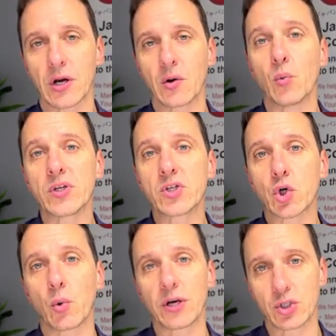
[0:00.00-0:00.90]
Which
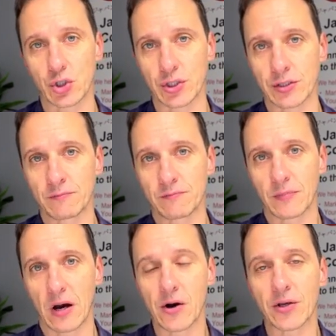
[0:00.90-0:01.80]
question
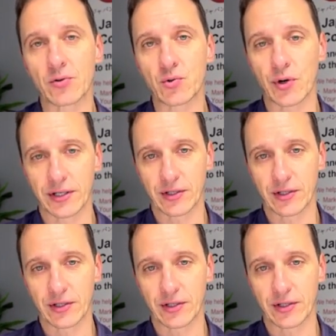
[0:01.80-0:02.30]
are you trying